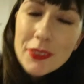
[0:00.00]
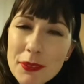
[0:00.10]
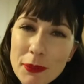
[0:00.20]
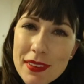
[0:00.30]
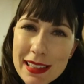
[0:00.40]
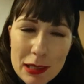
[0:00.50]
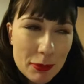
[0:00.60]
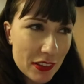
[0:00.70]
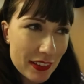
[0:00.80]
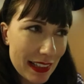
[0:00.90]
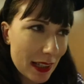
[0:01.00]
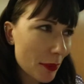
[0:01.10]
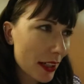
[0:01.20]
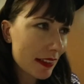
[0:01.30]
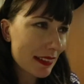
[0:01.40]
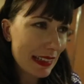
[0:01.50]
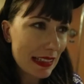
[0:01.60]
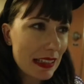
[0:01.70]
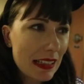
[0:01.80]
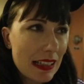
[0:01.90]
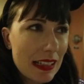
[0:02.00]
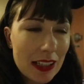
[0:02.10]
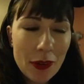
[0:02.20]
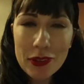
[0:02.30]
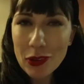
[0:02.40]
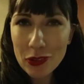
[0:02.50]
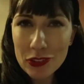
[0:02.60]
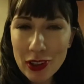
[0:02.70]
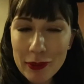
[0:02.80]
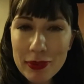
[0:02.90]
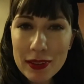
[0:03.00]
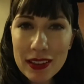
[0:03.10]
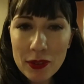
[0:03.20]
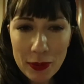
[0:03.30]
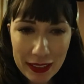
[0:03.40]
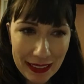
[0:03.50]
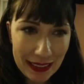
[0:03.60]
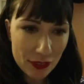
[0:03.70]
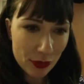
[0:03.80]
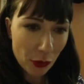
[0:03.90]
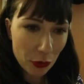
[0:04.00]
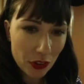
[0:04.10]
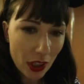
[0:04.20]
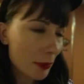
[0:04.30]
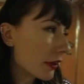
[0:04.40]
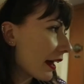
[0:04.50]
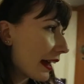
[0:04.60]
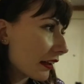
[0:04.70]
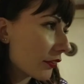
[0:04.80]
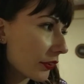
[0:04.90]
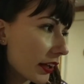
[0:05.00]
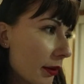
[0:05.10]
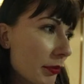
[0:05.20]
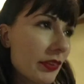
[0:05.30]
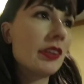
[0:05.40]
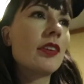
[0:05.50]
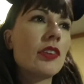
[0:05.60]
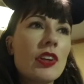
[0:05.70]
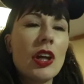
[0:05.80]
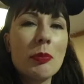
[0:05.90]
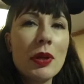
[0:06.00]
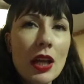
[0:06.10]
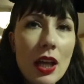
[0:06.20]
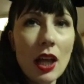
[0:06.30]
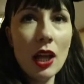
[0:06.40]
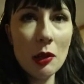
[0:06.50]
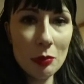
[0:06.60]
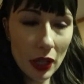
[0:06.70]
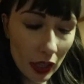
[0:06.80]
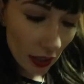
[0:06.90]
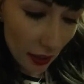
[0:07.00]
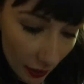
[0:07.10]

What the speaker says: on, so it was a little bit chilly. I might go in the hot tub quickly if we've got time. I know Helen's already up there in the hot tub, but